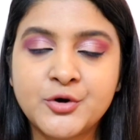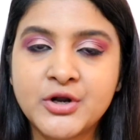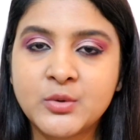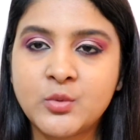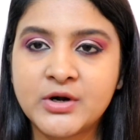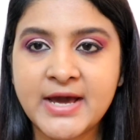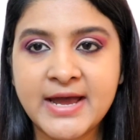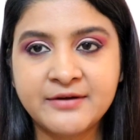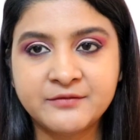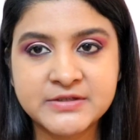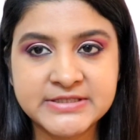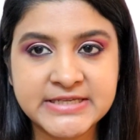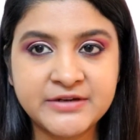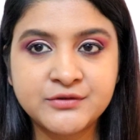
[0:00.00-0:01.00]
product what I have
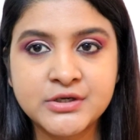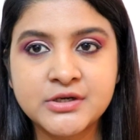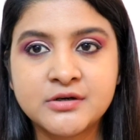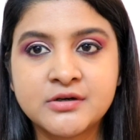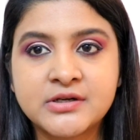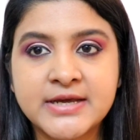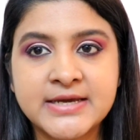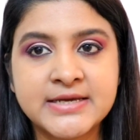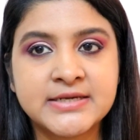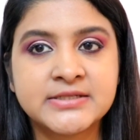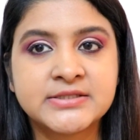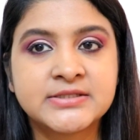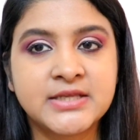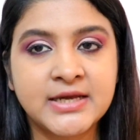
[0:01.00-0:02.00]
received here
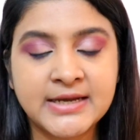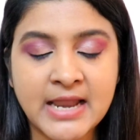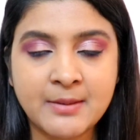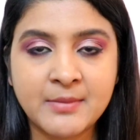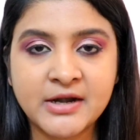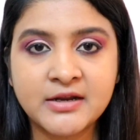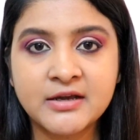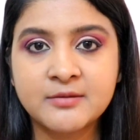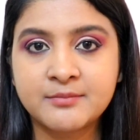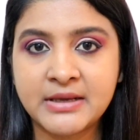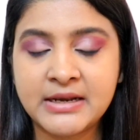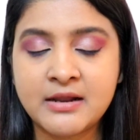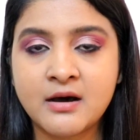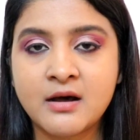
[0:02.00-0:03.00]
is the Glamatic
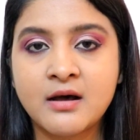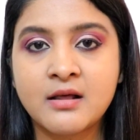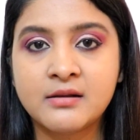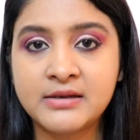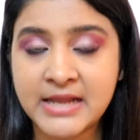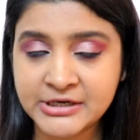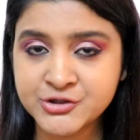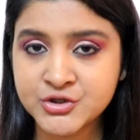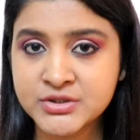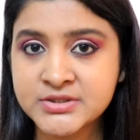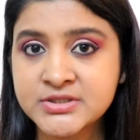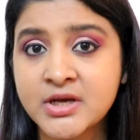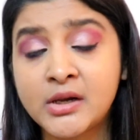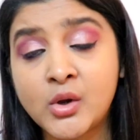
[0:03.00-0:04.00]
Bella
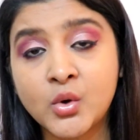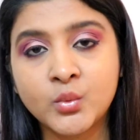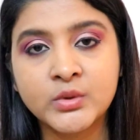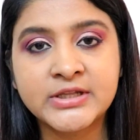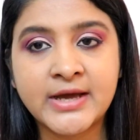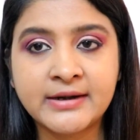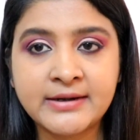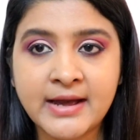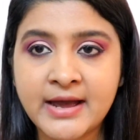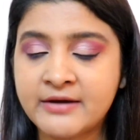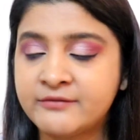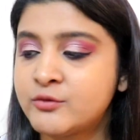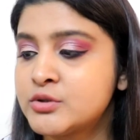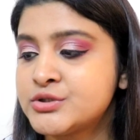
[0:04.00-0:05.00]
lashes. Along with that, I
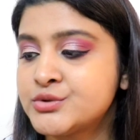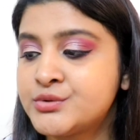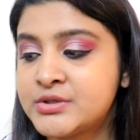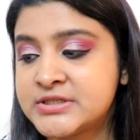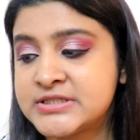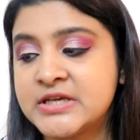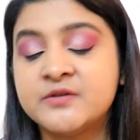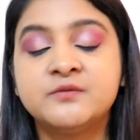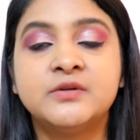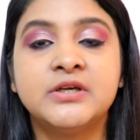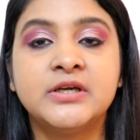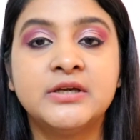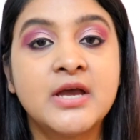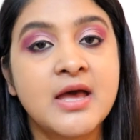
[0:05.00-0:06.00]
have also received
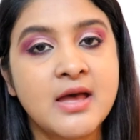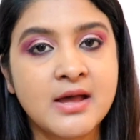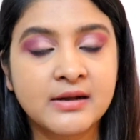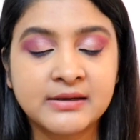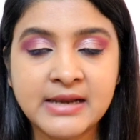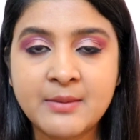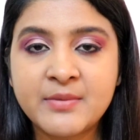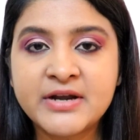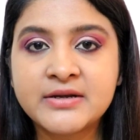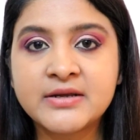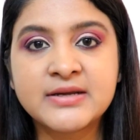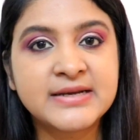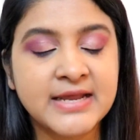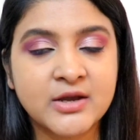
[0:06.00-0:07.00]
the
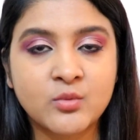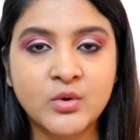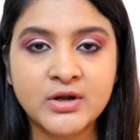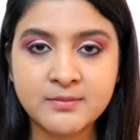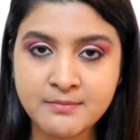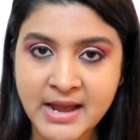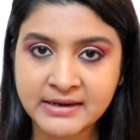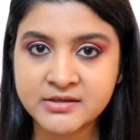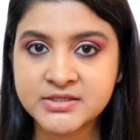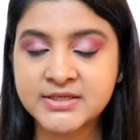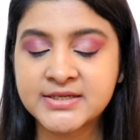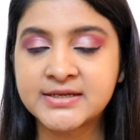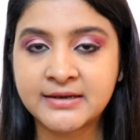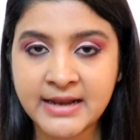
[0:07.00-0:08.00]
Glamatic Liquid
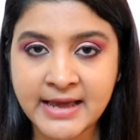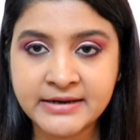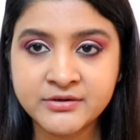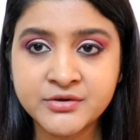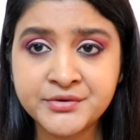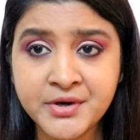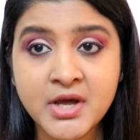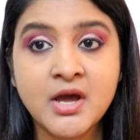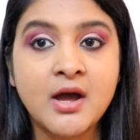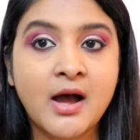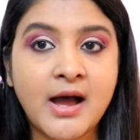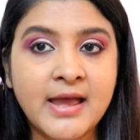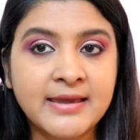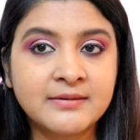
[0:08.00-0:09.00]
Magnetic Liner.
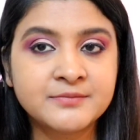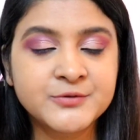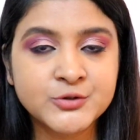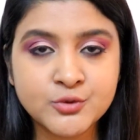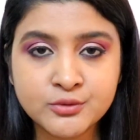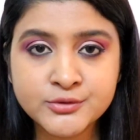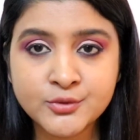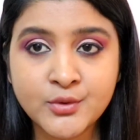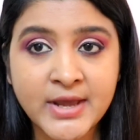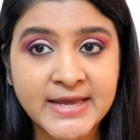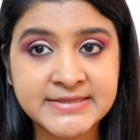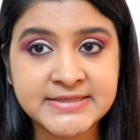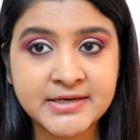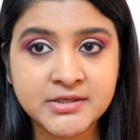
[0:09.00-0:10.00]
I am so
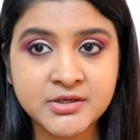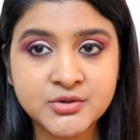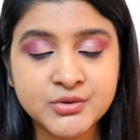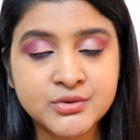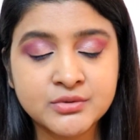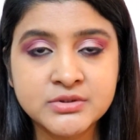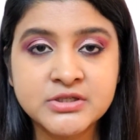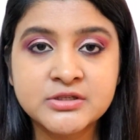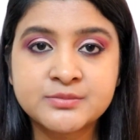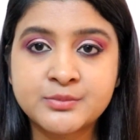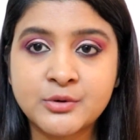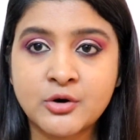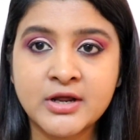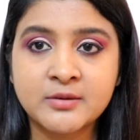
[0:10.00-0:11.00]
excited to use this
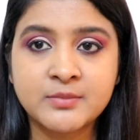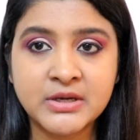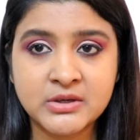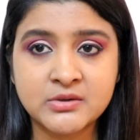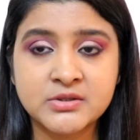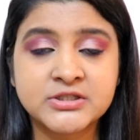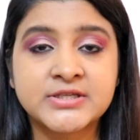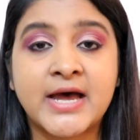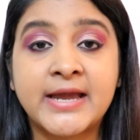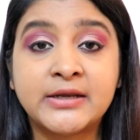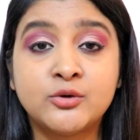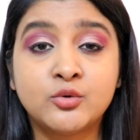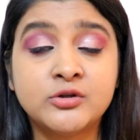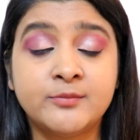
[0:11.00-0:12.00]
product because I
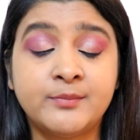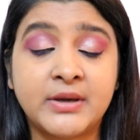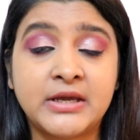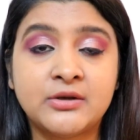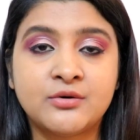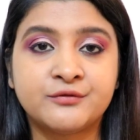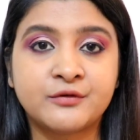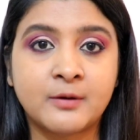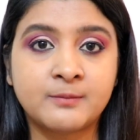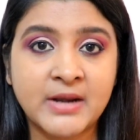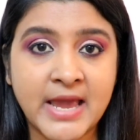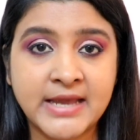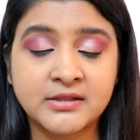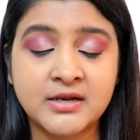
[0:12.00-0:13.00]
know the pain of
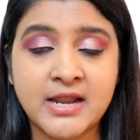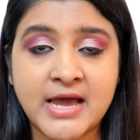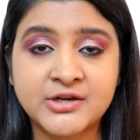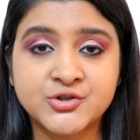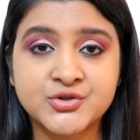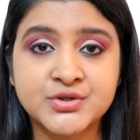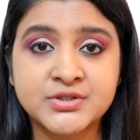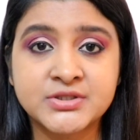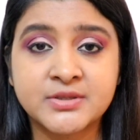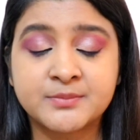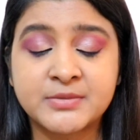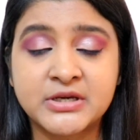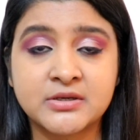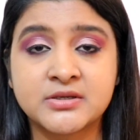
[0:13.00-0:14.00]
applying the lashes,
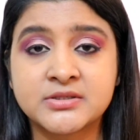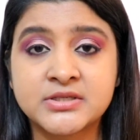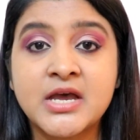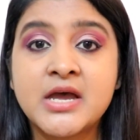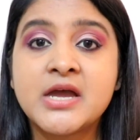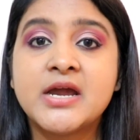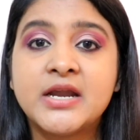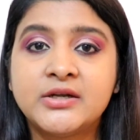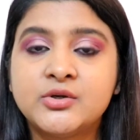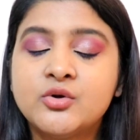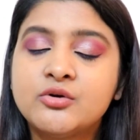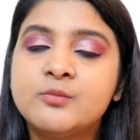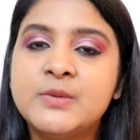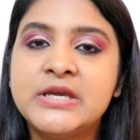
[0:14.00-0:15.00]
because it
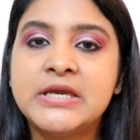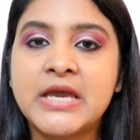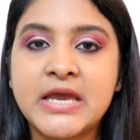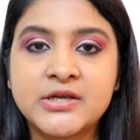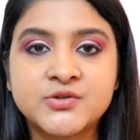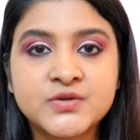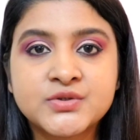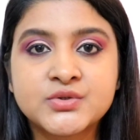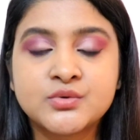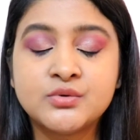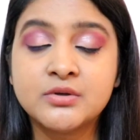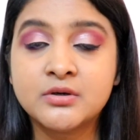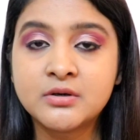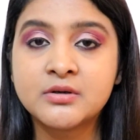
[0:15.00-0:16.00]
took me ages to
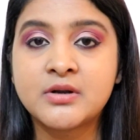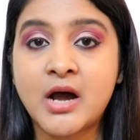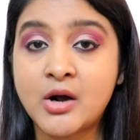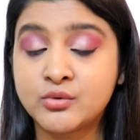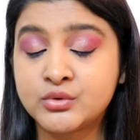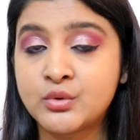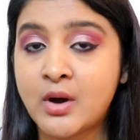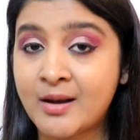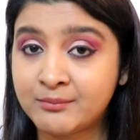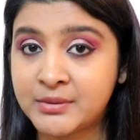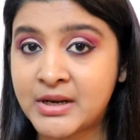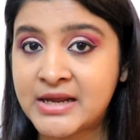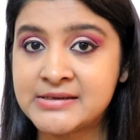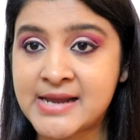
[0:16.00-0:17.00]
learn how to
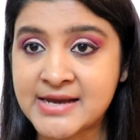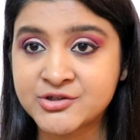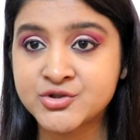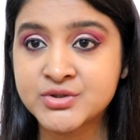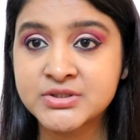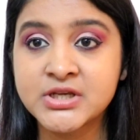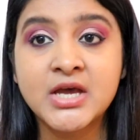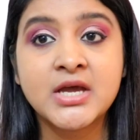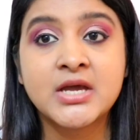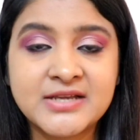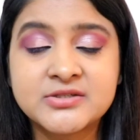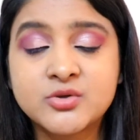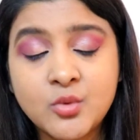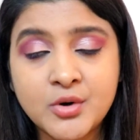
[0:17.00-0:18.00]
apply lashes.
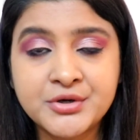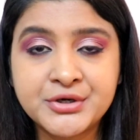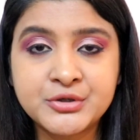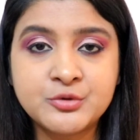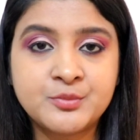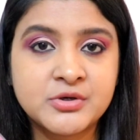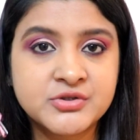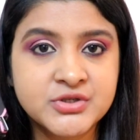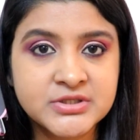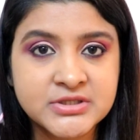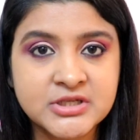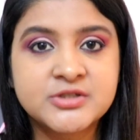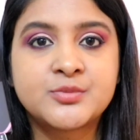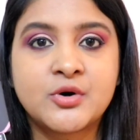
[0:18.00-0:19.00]
I so wanted to purchase
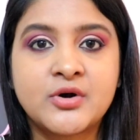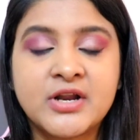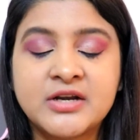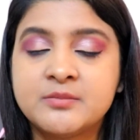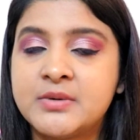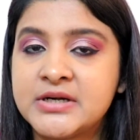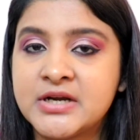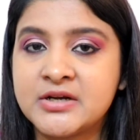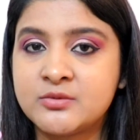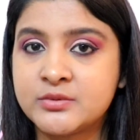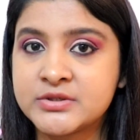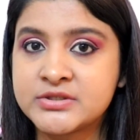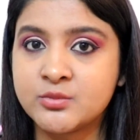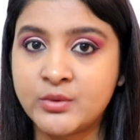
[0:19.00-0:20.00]
this product, but it
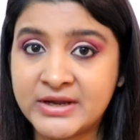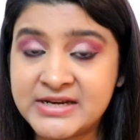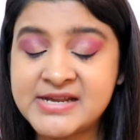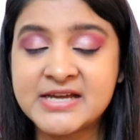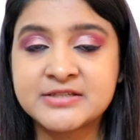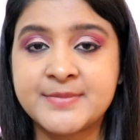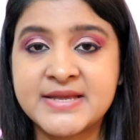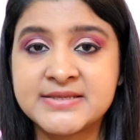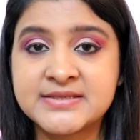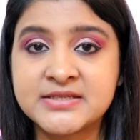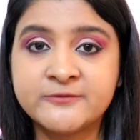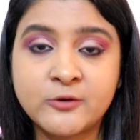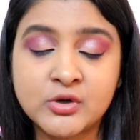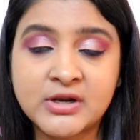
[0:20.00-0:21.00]
was very
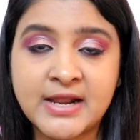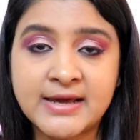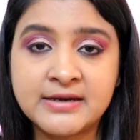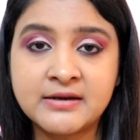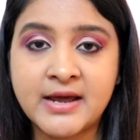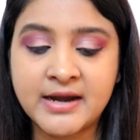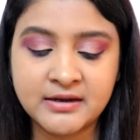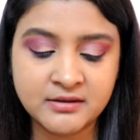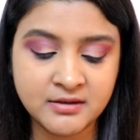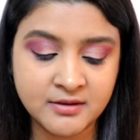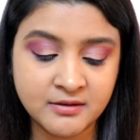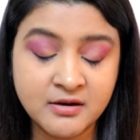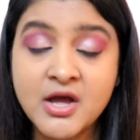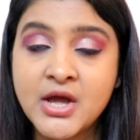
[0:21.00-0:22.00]
expensive online,
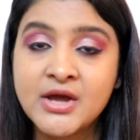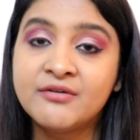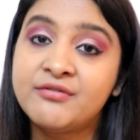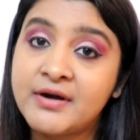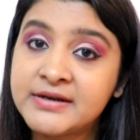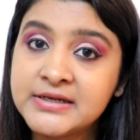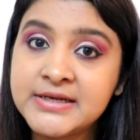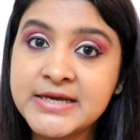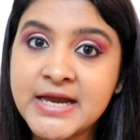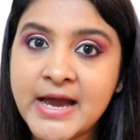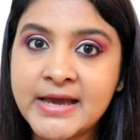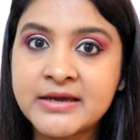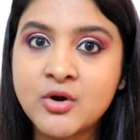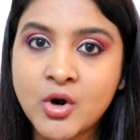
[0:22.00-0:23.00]
and finally
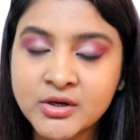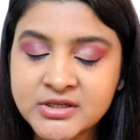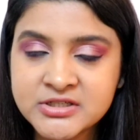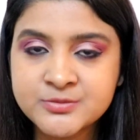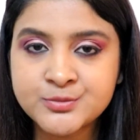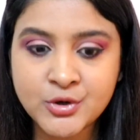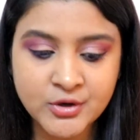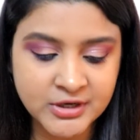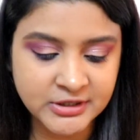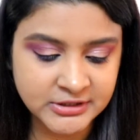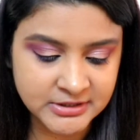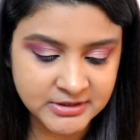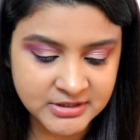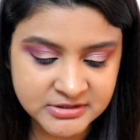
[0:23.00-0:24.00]
I got this product
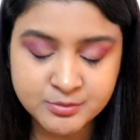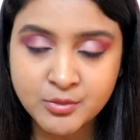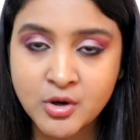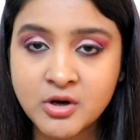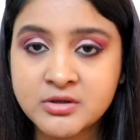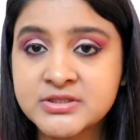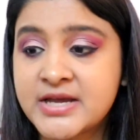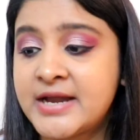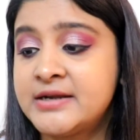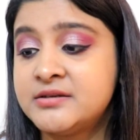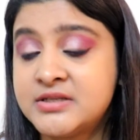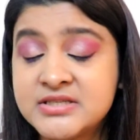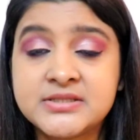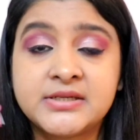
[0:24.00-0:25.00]
in this box,
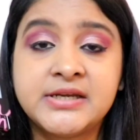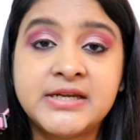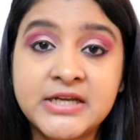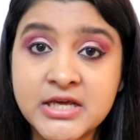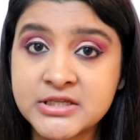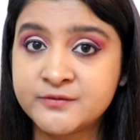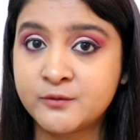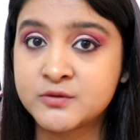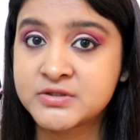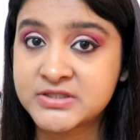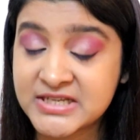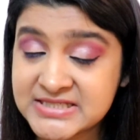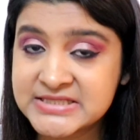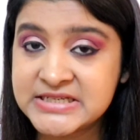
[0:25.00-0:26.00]
and this retails for
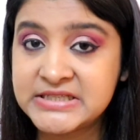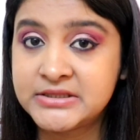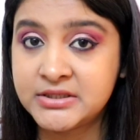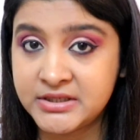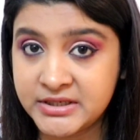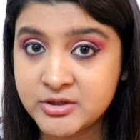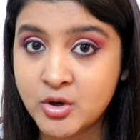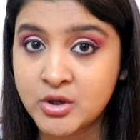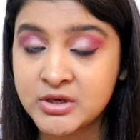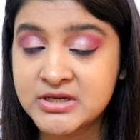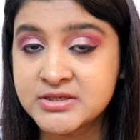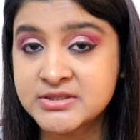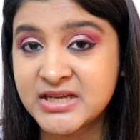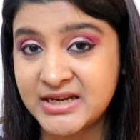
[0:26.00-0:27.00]

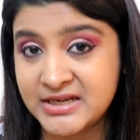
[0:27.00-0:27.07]
$63